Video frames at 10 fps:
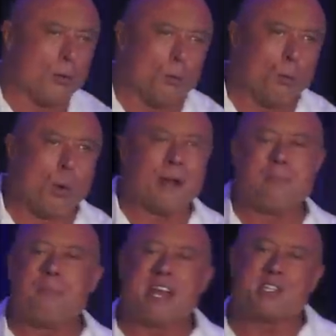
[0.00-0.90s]
what
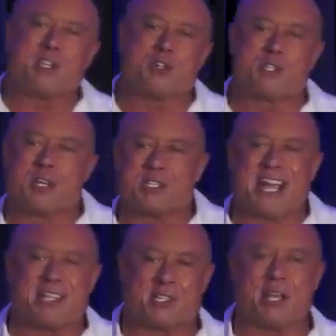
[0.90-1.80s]
message does
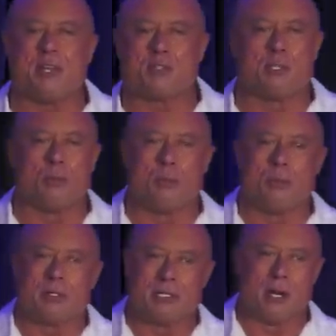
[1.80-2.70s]
that send to
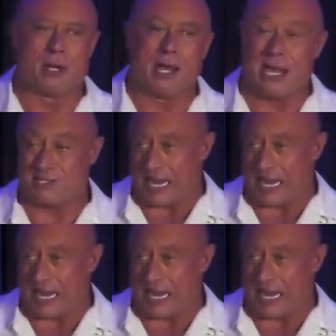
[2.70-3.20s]
young guys?